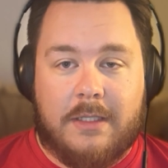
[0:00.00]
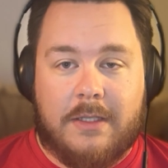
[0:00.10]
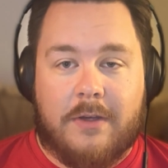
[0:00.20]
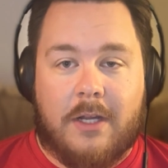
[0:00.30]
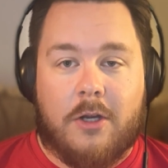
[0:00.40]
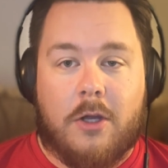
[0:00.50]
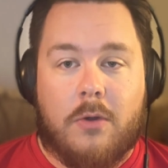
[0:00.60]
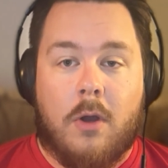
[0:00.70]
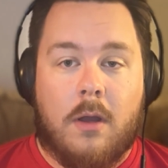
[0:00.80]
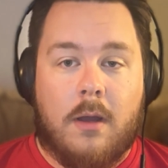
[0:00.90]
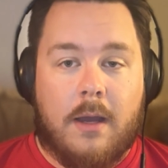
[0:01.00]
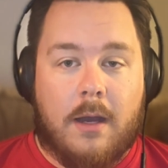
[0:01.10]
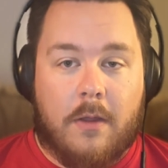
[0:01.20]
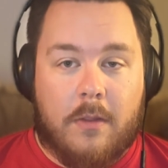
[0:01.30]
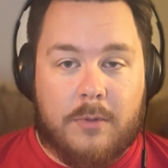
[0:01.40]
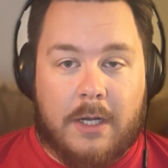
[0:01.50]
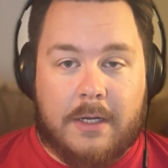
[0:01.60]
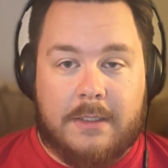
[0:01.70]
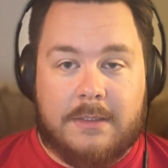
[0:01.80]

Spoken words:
They've got to know all the blocking